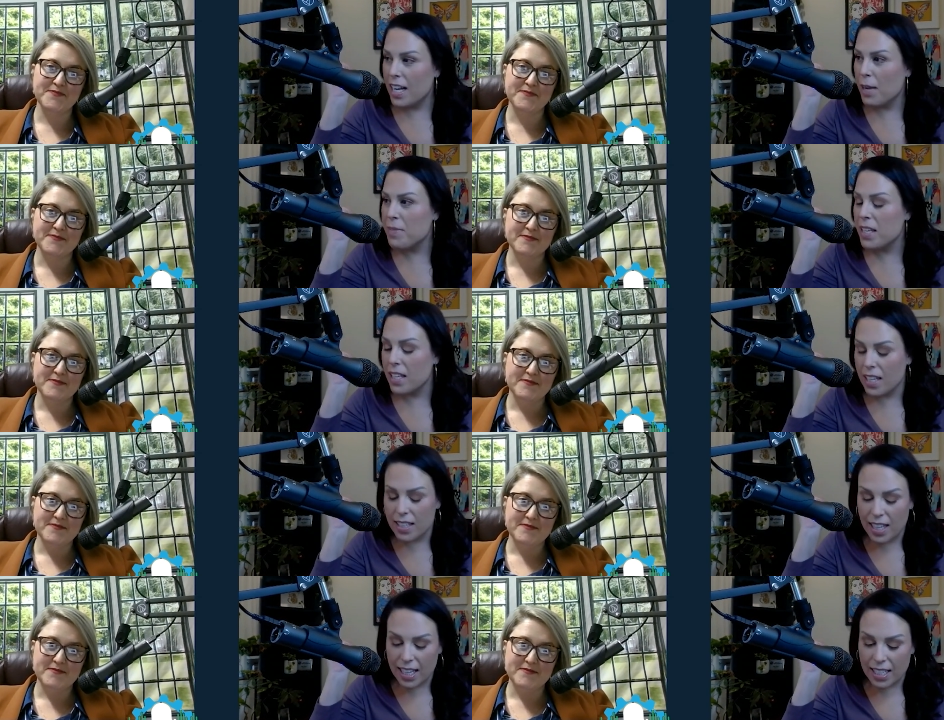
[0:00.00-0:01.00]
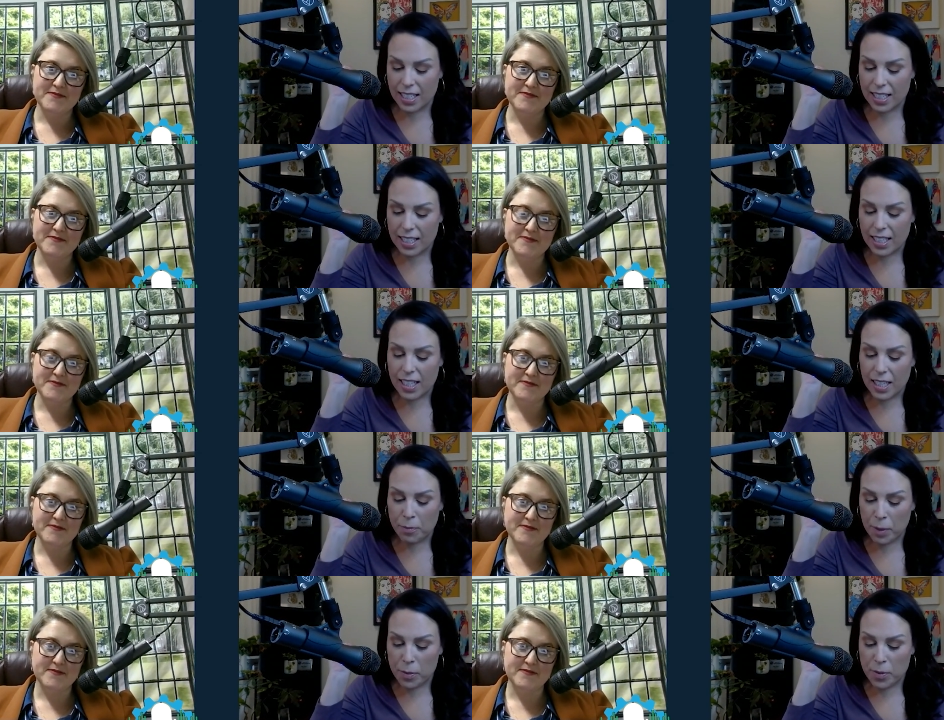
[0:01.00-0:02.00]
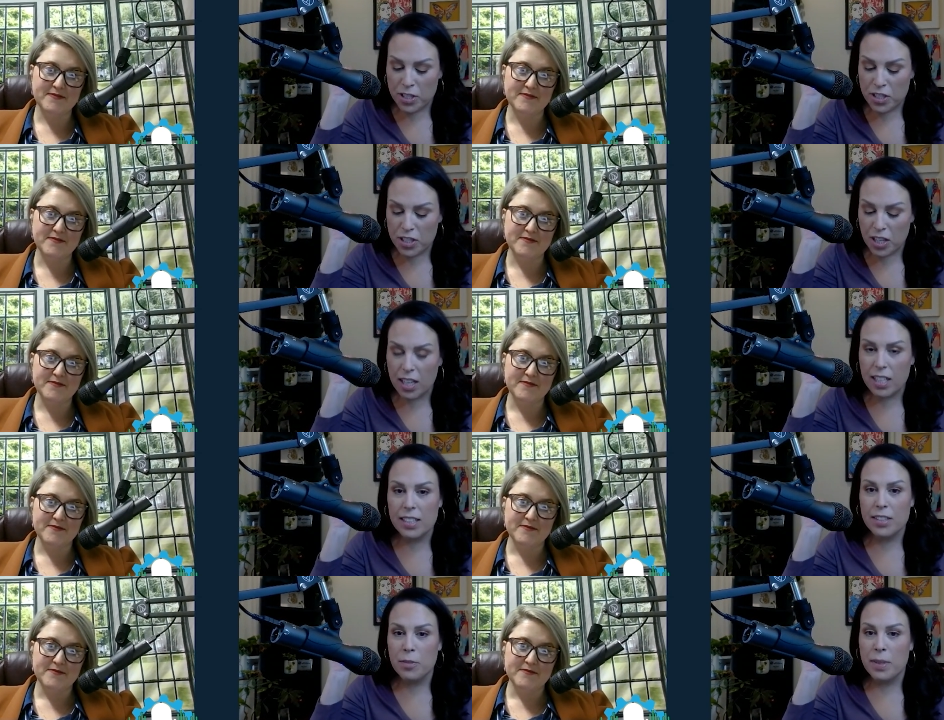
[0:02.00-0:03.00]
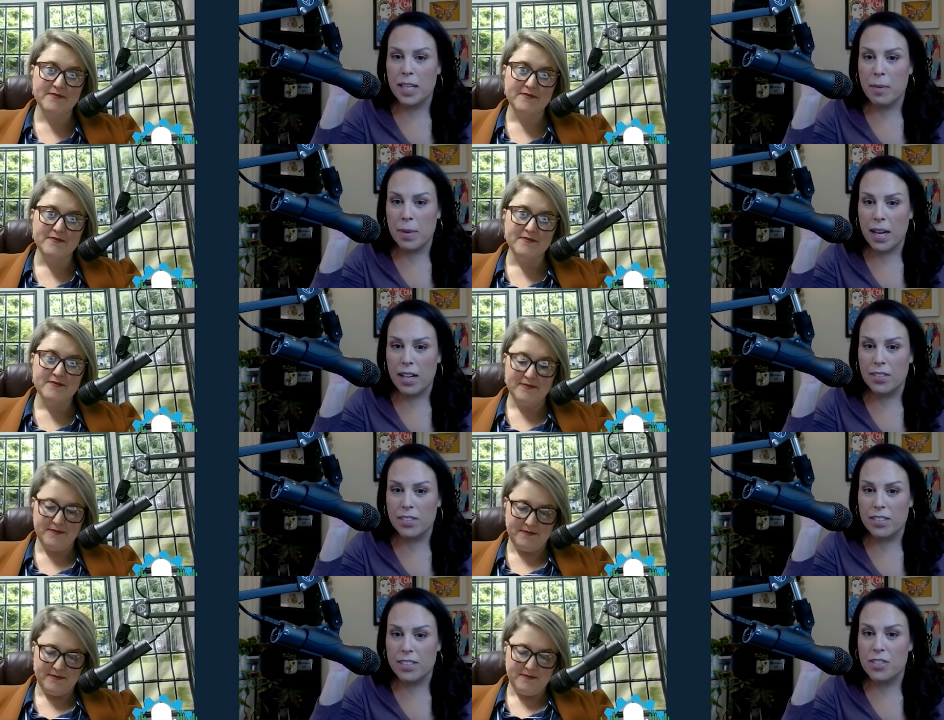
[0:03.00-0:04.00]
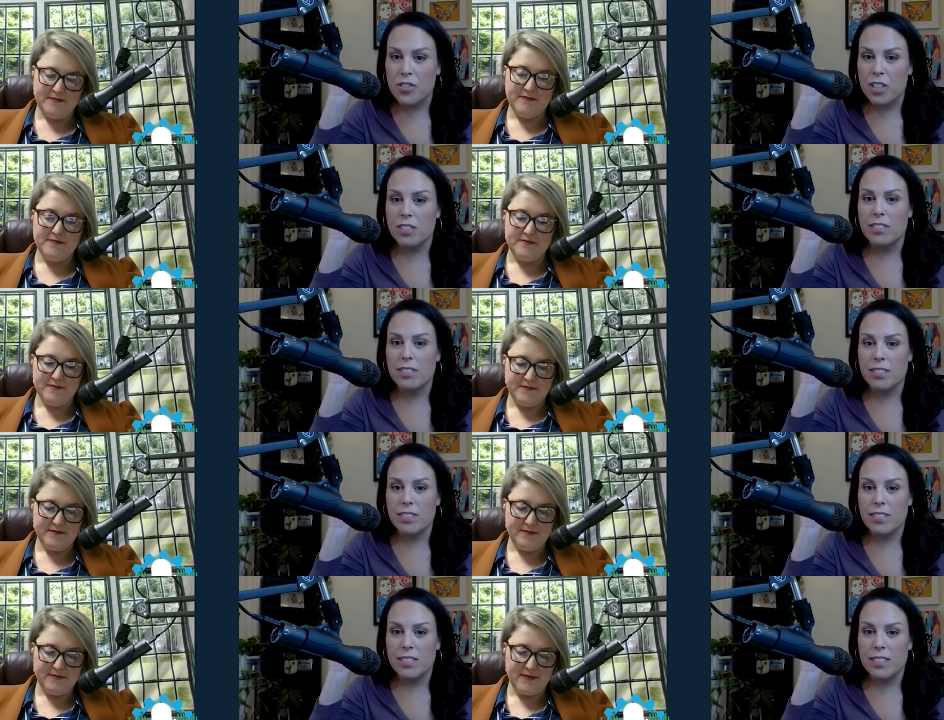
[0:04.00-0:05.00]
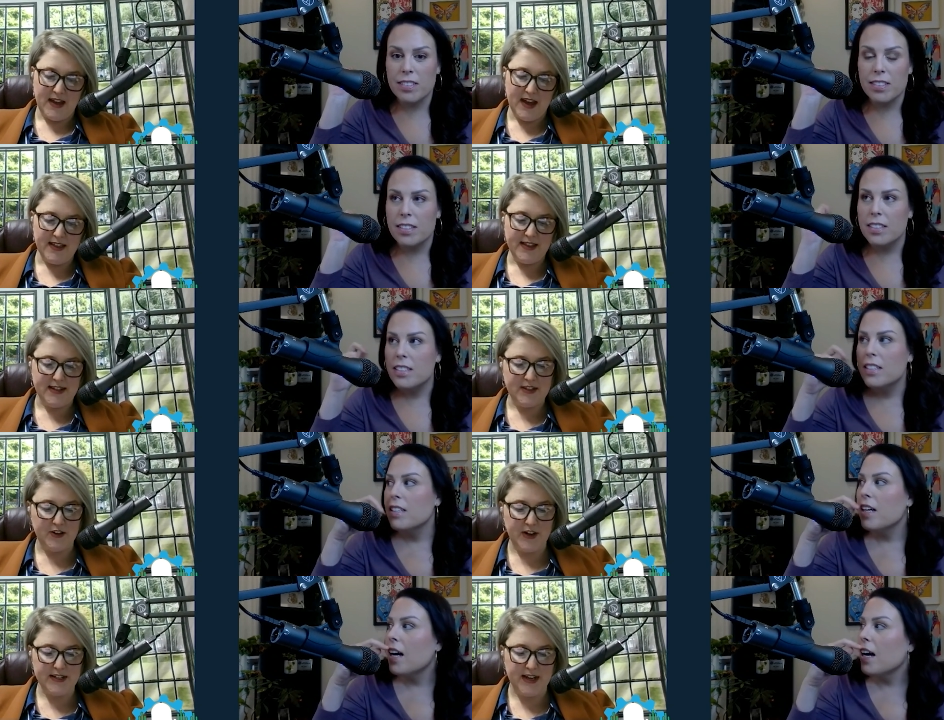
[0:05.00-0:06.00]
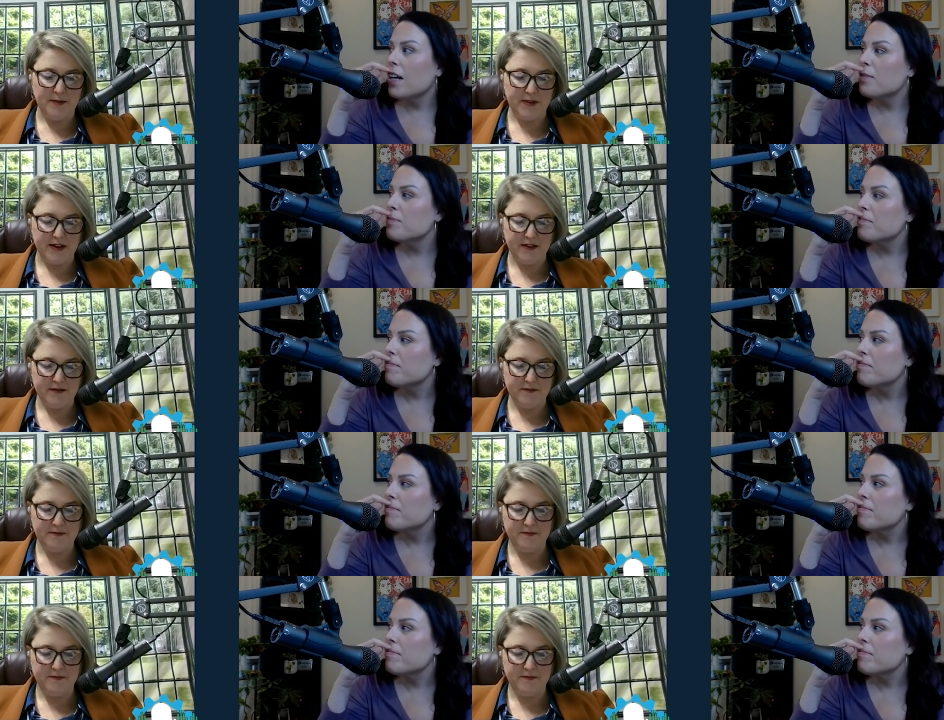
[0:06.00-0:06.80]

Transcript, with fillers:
Speaker 1: I'm thinking like maybe we should talk a little bit about the struggle.
Speaker 2: I think that's a great um, topic.